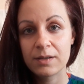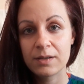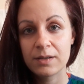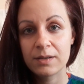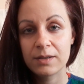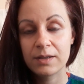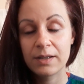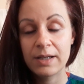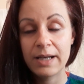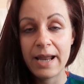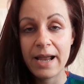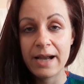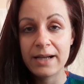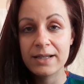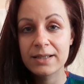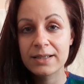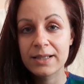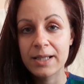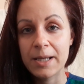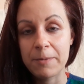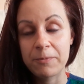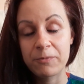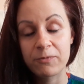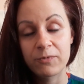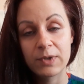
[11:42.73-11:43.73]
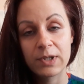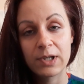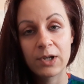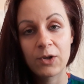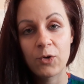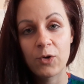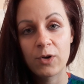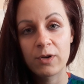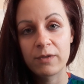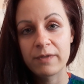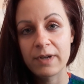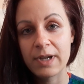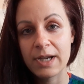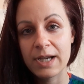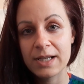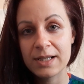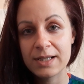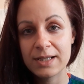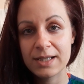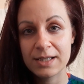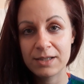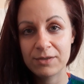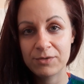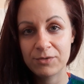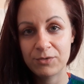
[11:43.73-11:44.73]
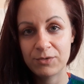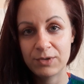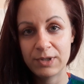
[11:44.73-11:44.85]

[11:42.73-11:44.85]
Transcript: the next step will always